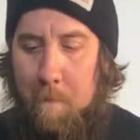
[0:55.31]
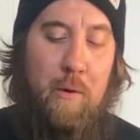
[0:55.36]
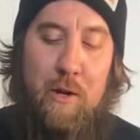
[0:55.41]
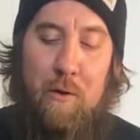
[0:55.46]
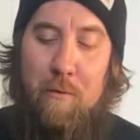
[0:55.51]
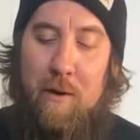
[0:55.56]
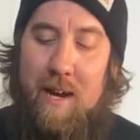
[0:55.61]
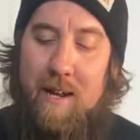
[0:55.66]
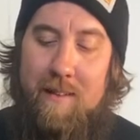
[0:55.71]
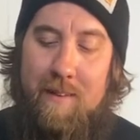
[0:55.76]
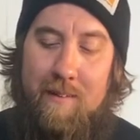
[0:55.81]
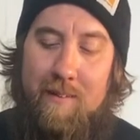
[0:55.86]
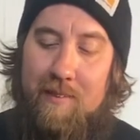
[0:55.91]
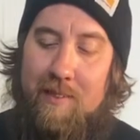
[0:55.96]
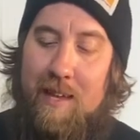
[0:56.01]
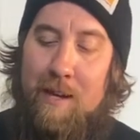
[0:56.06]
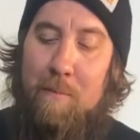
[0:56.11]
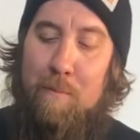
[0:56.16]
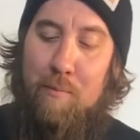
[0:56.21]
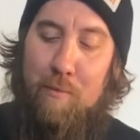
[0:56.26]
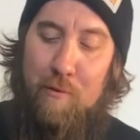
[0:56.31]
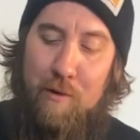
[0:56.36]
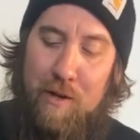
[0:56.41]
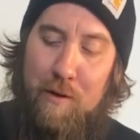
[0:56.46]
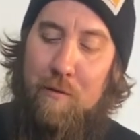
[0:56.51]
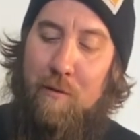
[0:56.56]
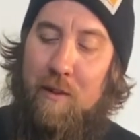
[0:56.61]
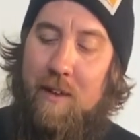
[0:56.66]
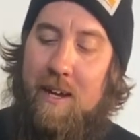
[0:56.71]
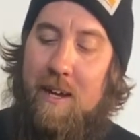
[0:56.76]
We ran this thing
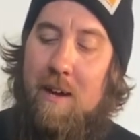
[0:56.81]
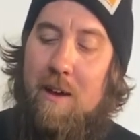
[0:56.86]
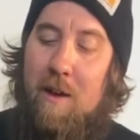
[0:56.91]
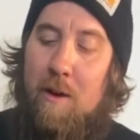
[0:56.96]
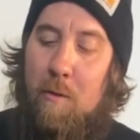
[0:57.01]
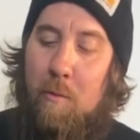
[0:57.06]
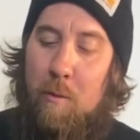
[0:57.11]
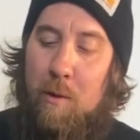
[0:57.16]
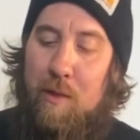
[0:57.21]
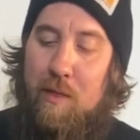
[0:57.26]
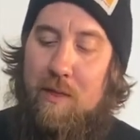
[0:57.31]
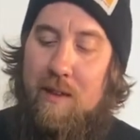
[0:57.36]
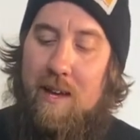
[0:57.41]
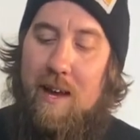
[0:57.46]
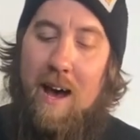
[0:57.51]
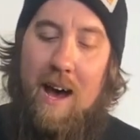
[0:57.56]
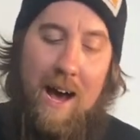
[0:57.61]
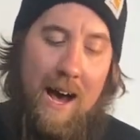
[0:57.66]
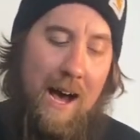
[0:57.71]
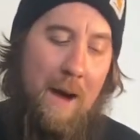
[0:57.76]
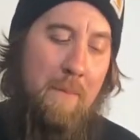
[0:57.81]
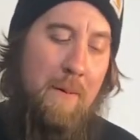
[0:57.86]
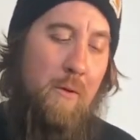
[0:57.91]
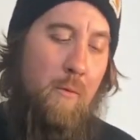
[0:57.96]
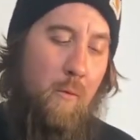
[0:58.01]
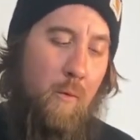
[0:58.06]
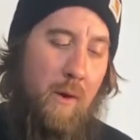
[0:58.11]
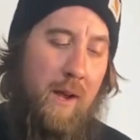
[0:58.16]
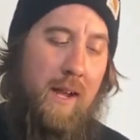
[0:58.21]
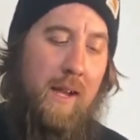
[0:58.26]
briefly with the Hobby
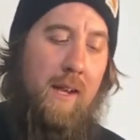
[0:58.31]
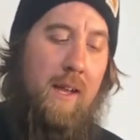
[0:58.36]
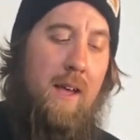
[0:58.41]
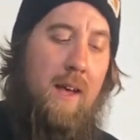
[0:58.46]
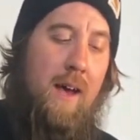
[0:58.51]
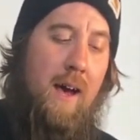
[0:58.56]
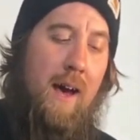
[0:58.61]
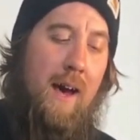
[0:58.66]
Wing